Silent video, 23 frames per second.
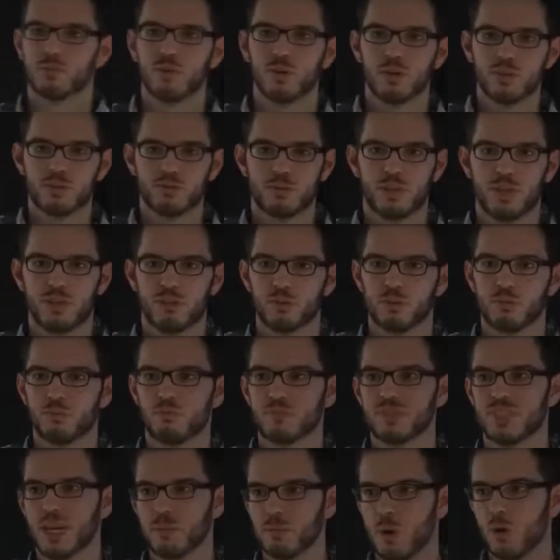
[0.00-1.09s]
first we need to
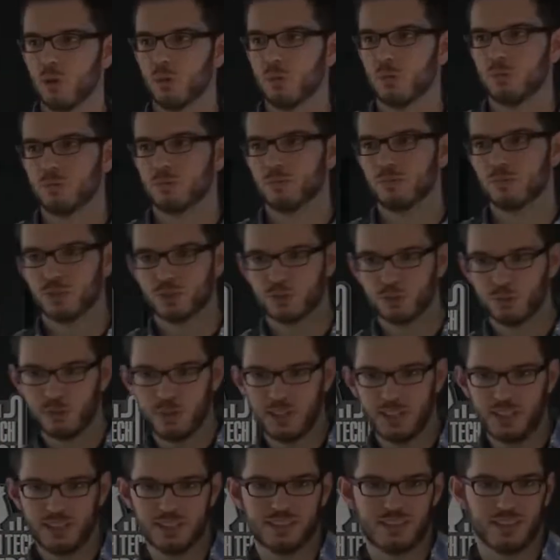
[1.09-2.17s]
somehow
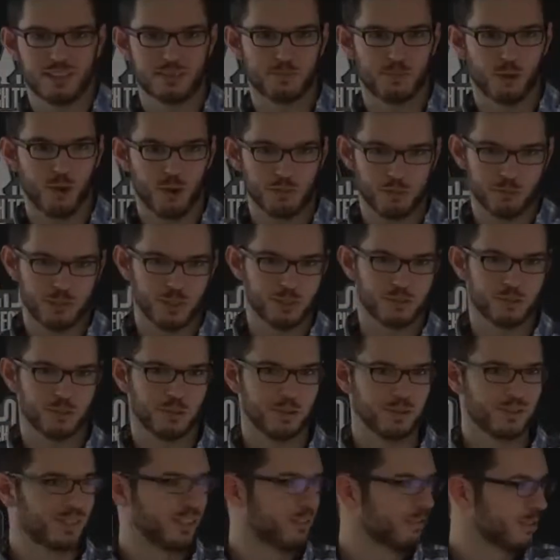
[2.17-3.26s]
squeeze this problem into a
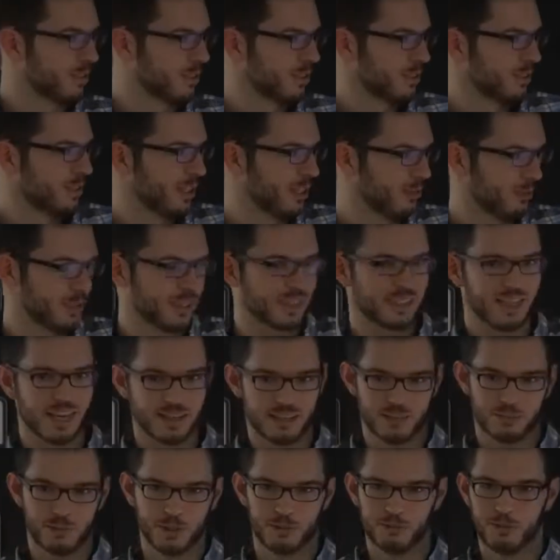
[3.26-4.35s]
sequence-to-sequence
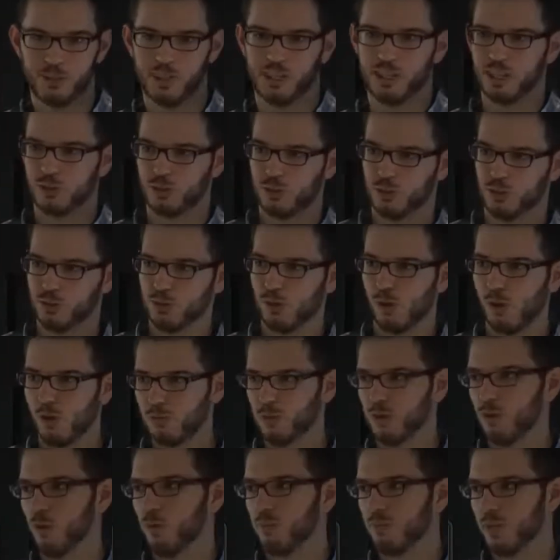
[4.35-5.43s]
setup that we can actually solve
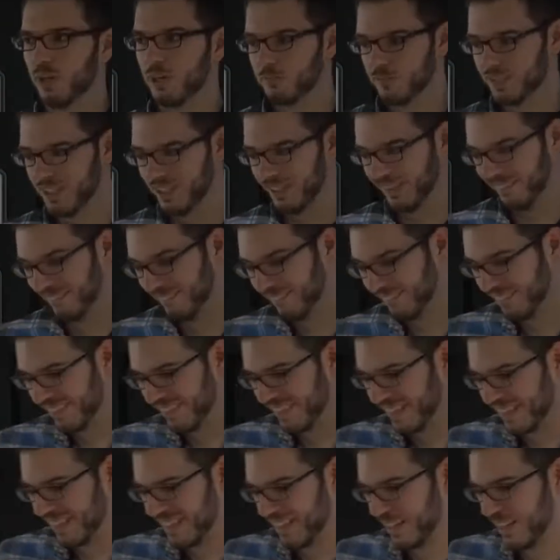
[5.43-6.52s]
with OpenNMT.
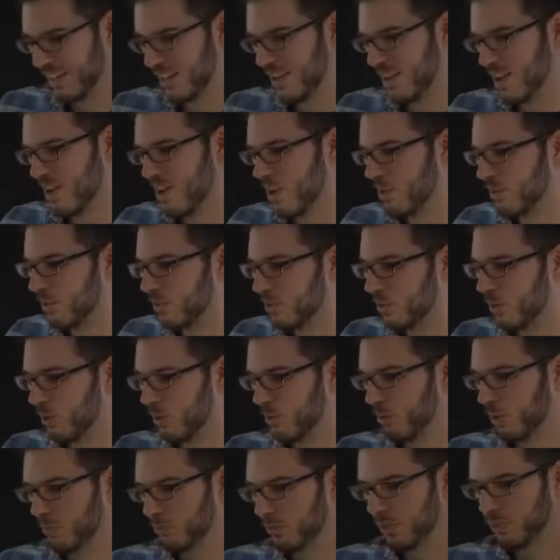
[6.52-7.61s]
So
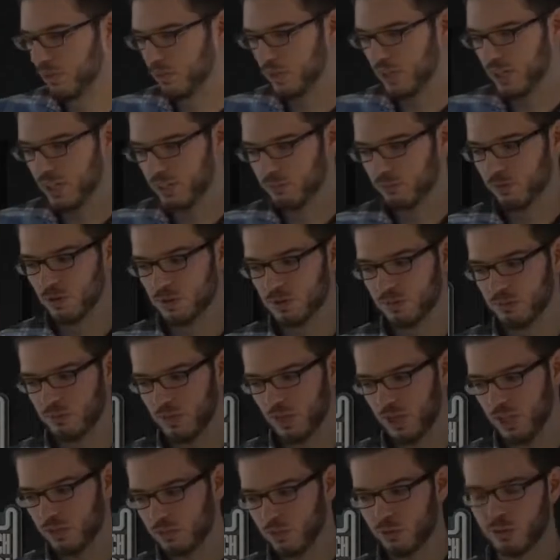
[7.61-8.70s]
what we did was we
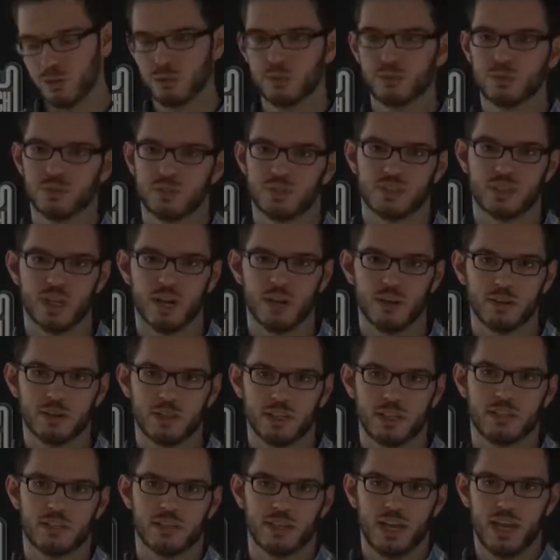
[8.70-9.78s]
introduced a start
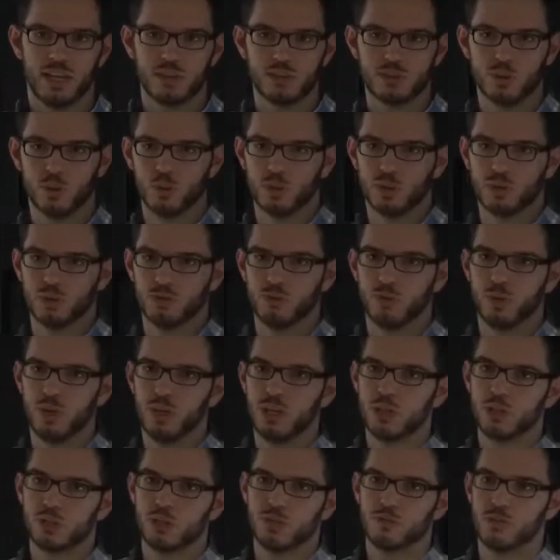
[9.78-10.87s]
and an end token for
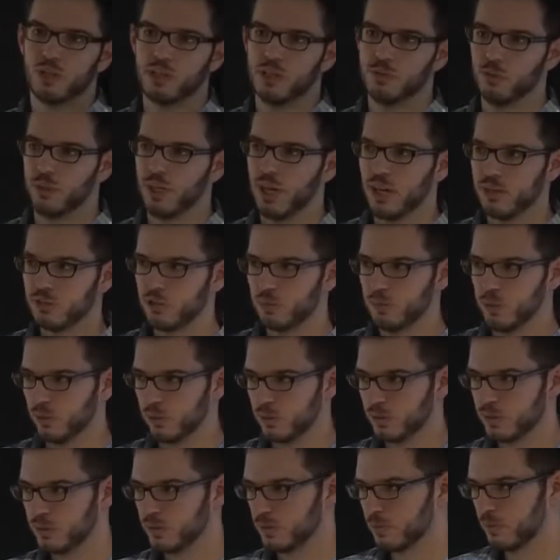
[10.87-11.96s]
each of the different
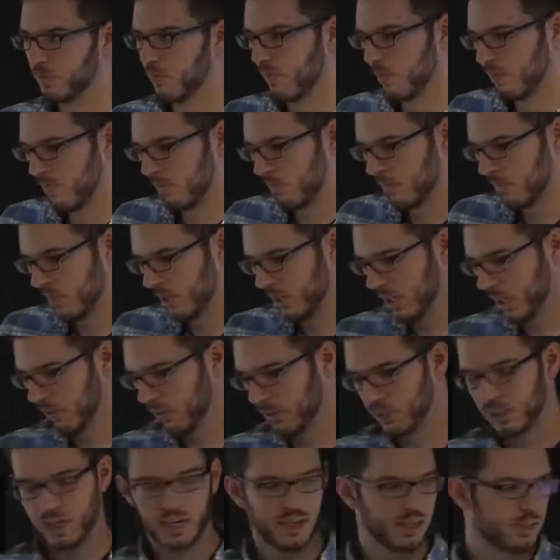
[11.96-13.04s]
attributes. In our
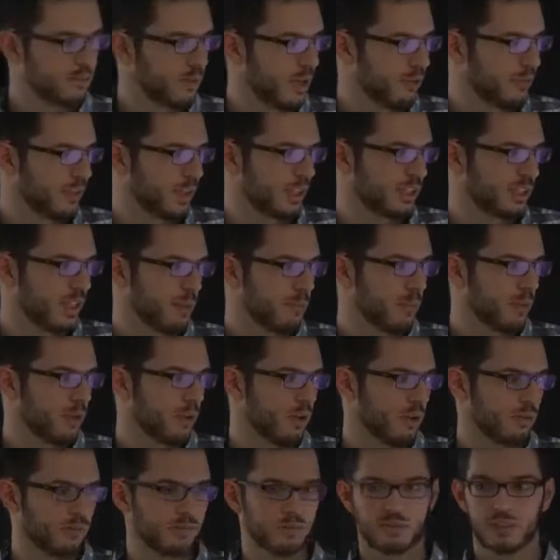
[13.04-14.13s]
case, we have an example
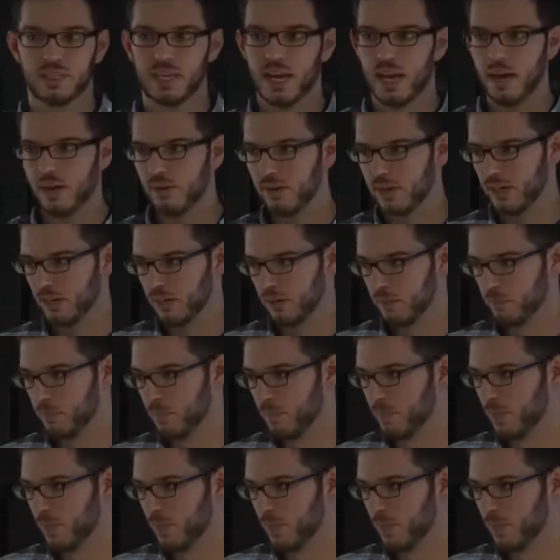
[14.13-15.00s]
of the area,